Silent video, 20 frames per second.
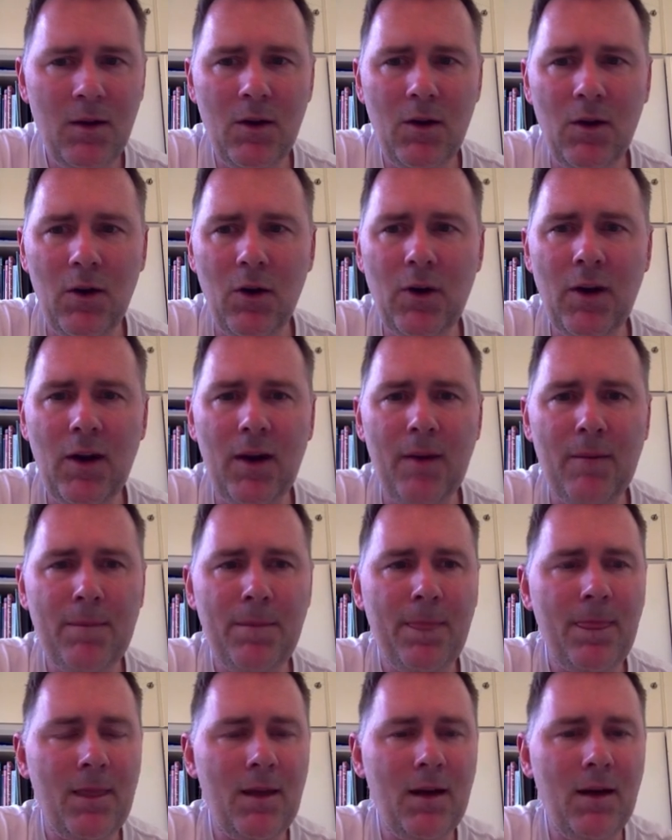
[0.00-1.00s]
Okay,
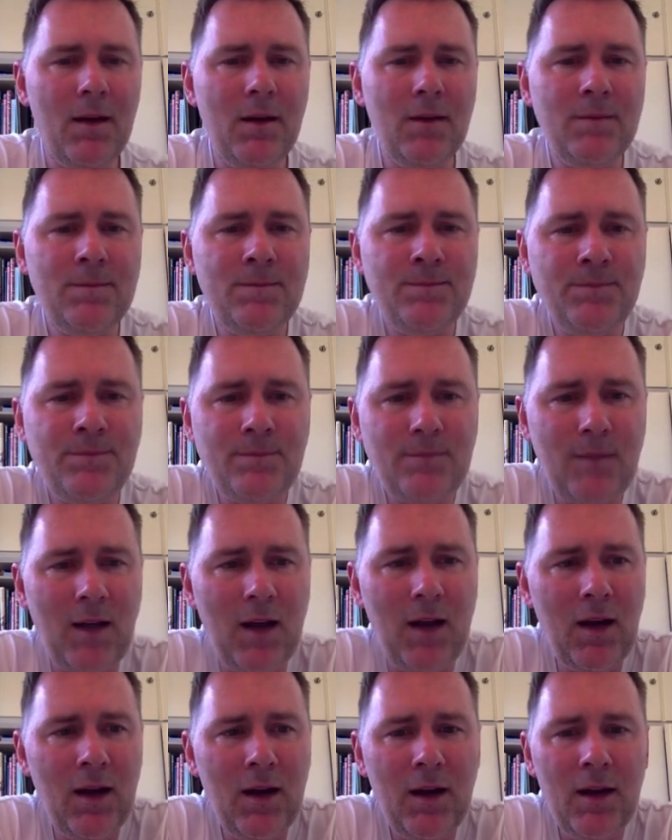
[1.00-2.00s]

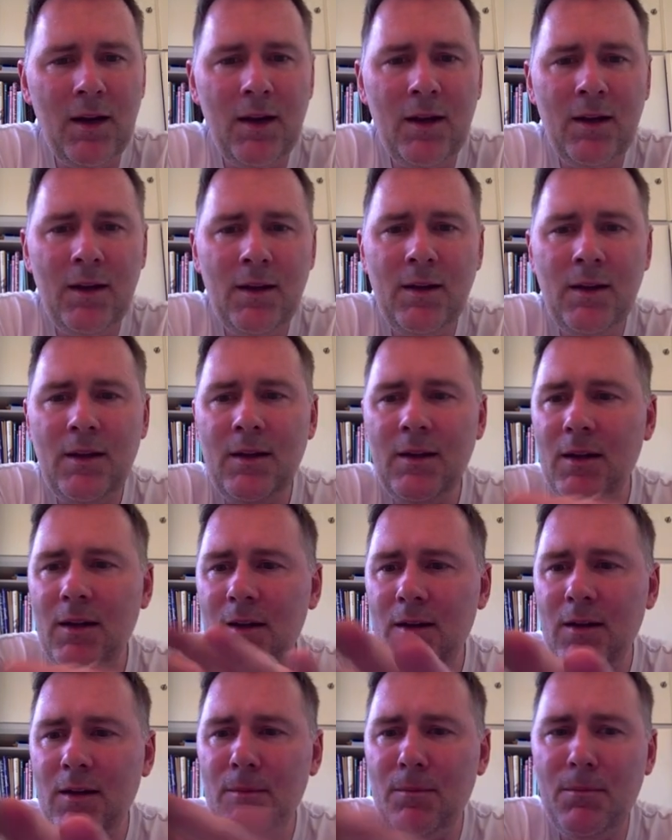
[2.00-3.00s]
I
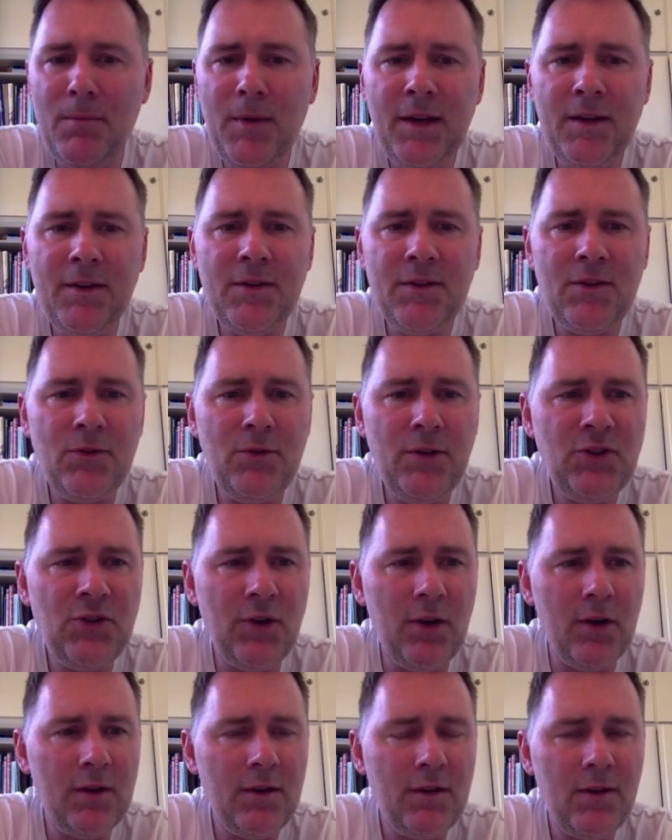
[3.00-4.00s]
made a
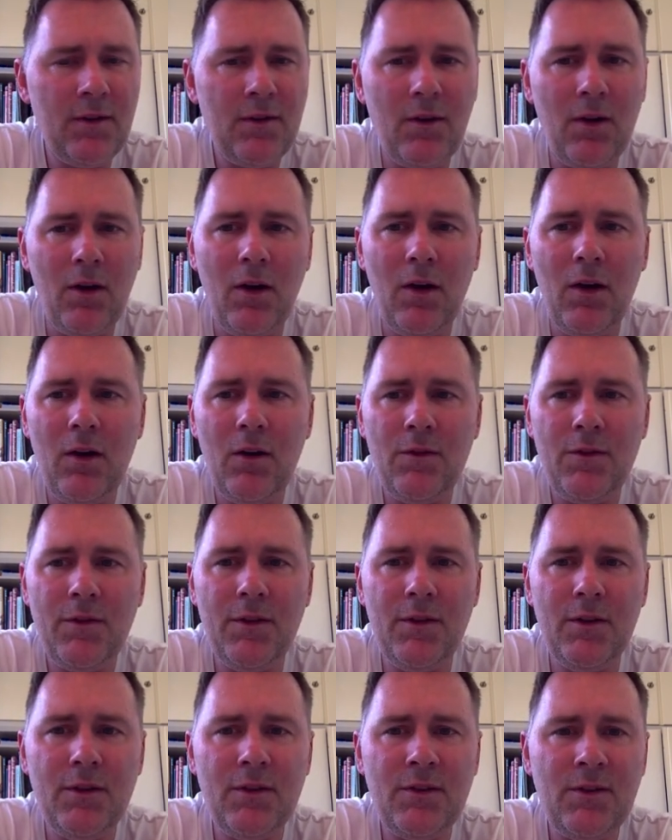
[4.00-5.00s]
screenshot of
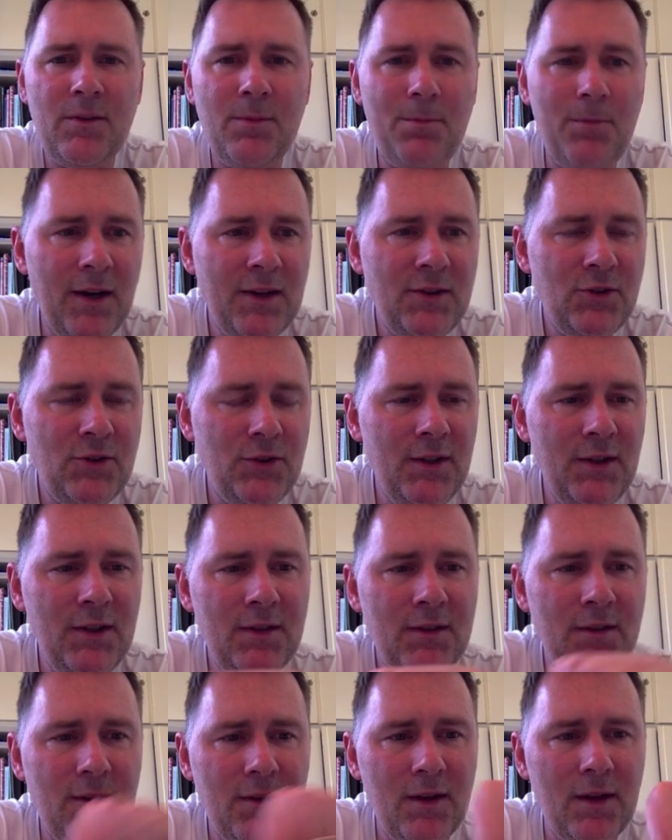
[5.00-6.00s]
the
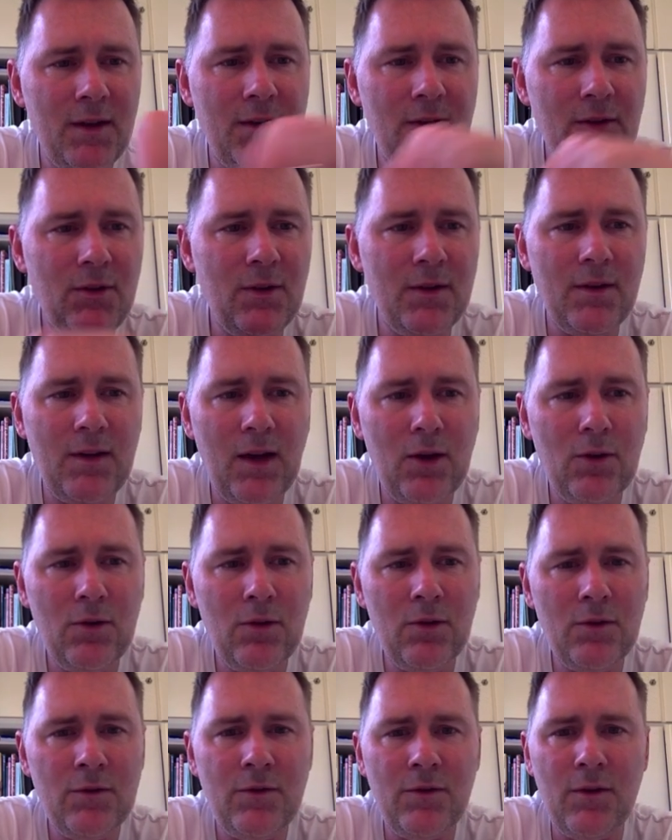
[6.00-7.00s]
spreadsheet that you can
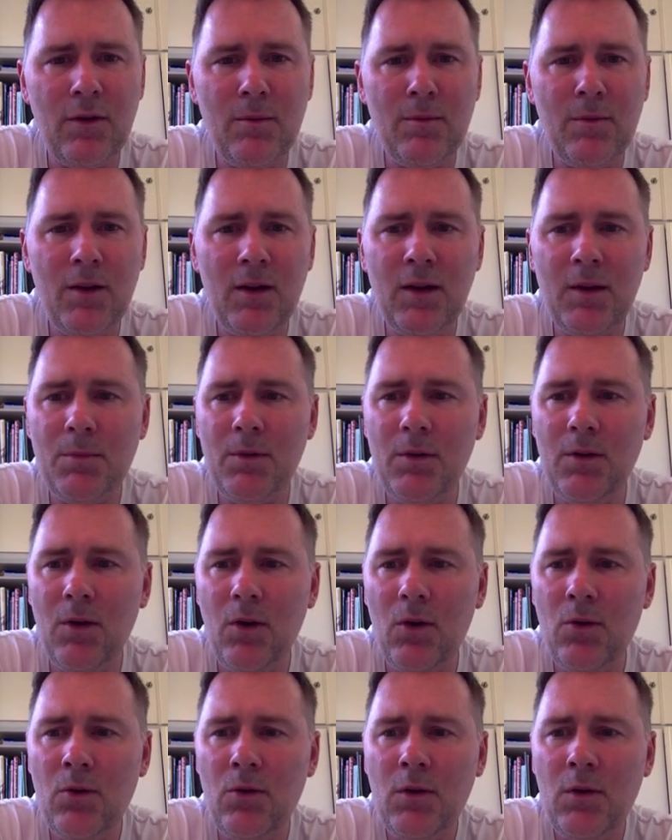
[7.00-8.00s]
download from the link
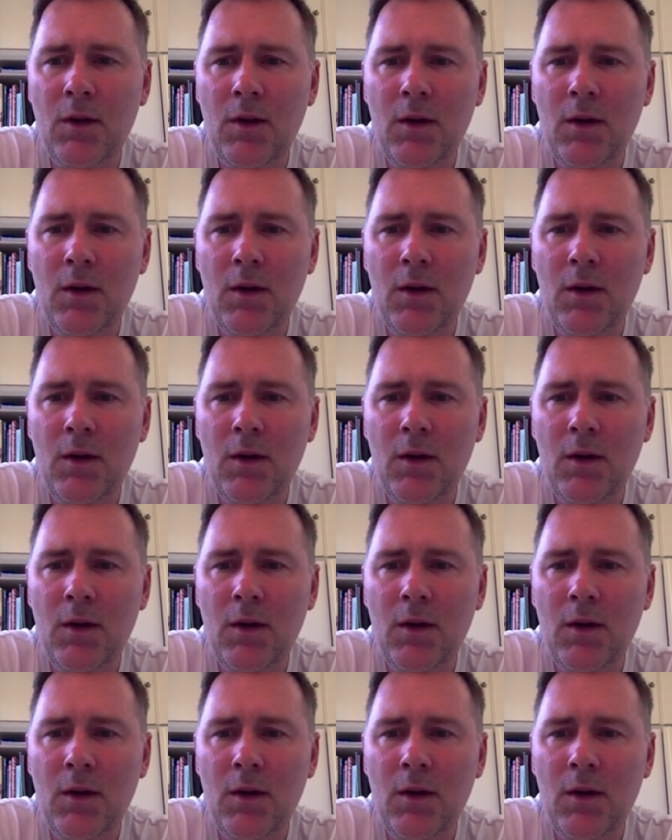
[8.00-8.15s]
below.